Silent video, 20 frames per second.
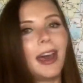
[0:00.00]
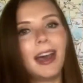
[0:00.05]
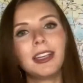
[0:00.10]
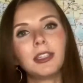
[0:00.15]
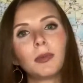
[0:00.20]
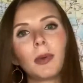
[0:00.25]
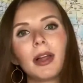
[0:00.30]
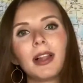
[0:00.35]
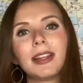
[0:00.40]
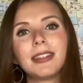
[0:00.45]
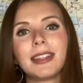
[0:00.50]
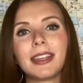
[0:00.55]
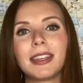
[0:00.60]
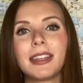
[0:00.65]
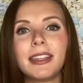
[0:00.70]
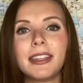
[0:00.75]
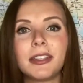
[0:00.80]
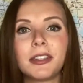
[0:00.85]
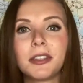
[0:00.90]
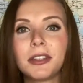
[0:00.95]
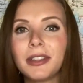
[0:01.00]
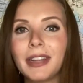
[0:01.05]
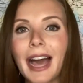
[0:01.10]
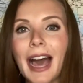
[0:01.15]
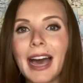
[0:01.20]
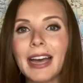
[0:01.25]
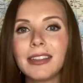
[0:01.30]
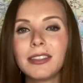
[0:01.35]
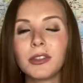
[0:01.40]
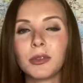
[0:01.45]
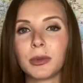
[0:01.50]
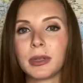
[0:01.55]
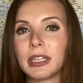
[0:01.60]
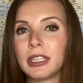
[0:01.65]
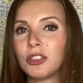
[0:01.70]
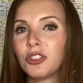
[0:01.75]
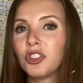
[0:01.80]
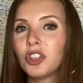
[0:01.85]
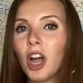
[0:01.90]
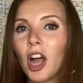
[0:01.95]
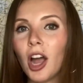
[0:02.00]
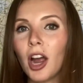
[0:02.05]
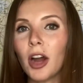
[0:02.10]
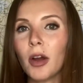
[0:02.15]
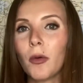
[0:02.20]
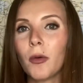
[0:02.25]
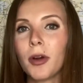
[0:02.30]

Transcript: as well as a clear glass or a jar,